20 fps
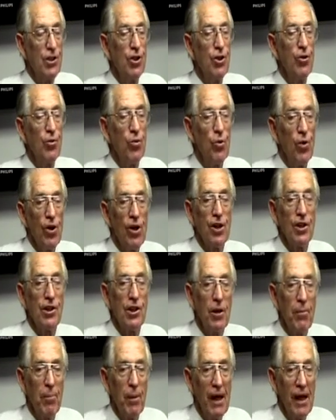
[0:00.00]
to
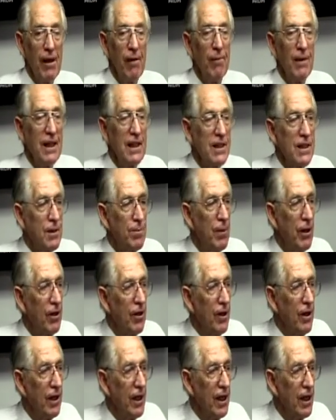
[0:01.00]
worship him in
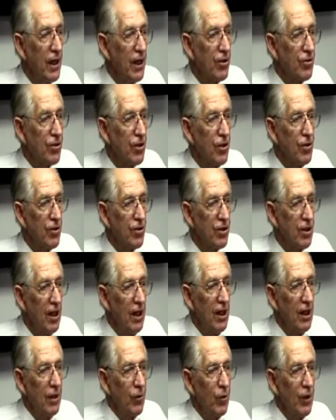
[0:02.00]
spirit and in truth,
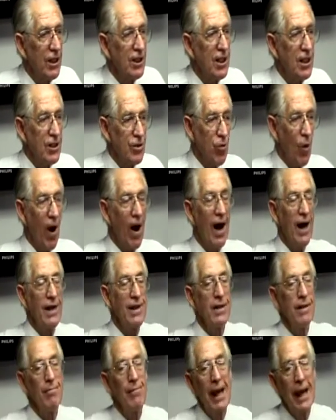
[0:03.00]
which is why
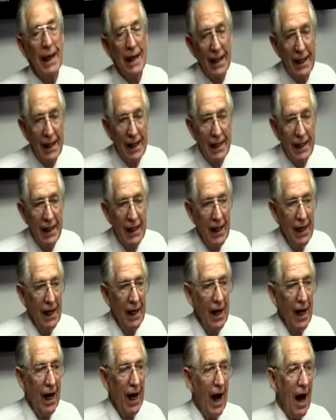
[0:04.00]
the many
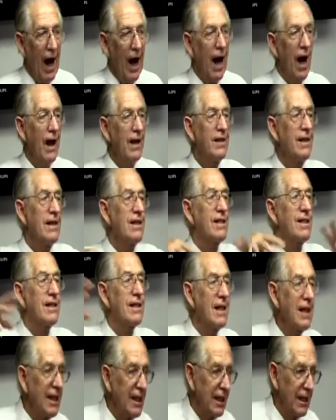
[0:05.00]
are
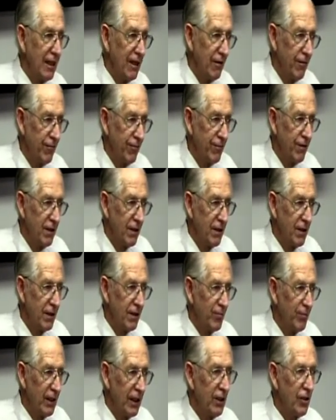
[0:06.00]
deceived,
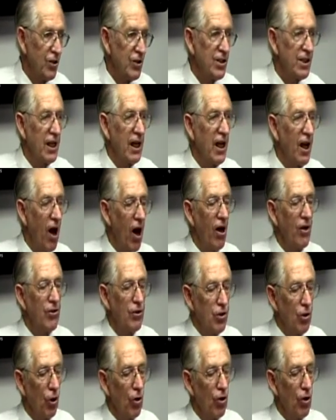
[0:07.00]
because they're
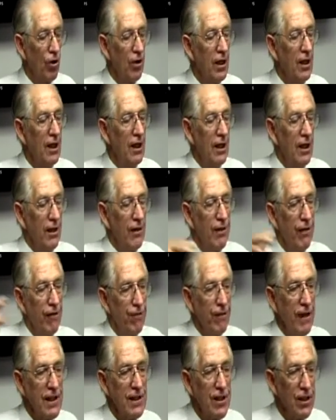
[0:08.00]
not taught the
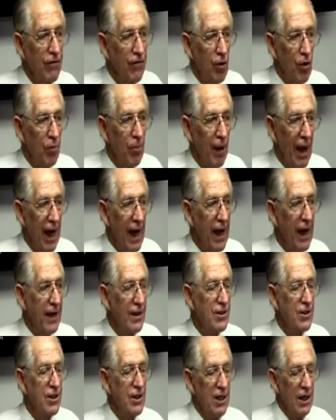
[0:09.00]
festival
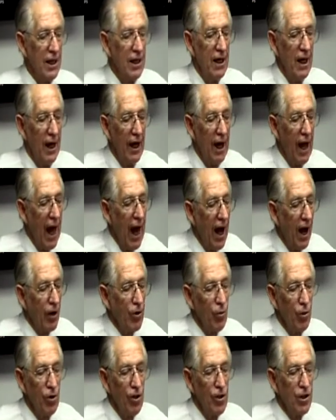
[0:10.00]
plans and how to
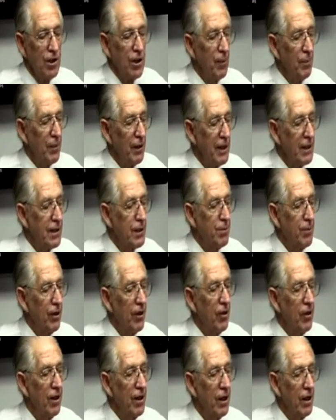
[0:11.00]
worship in
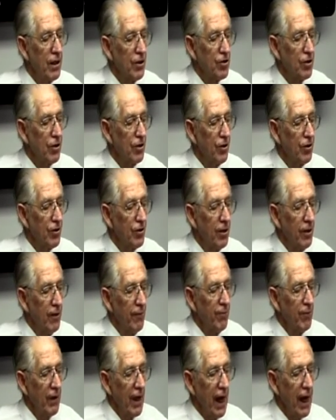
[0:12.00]
spirit and in truth.
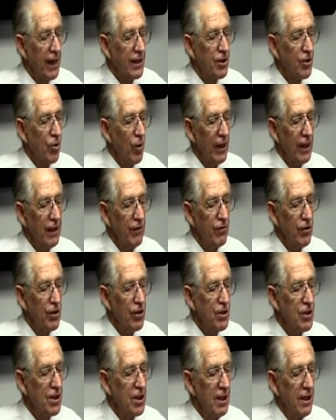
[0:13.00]
Acts 20,
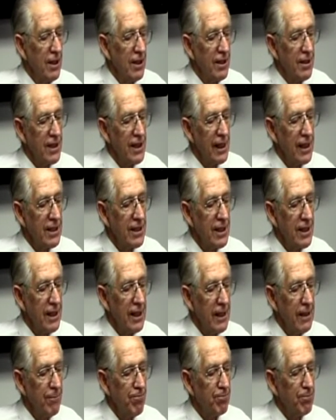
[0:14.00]
verse
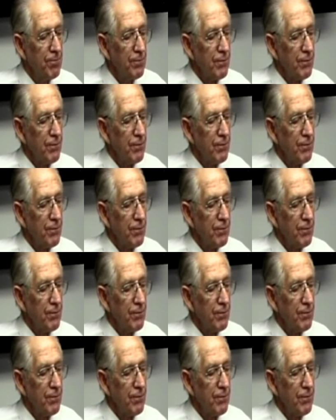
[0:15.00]
16,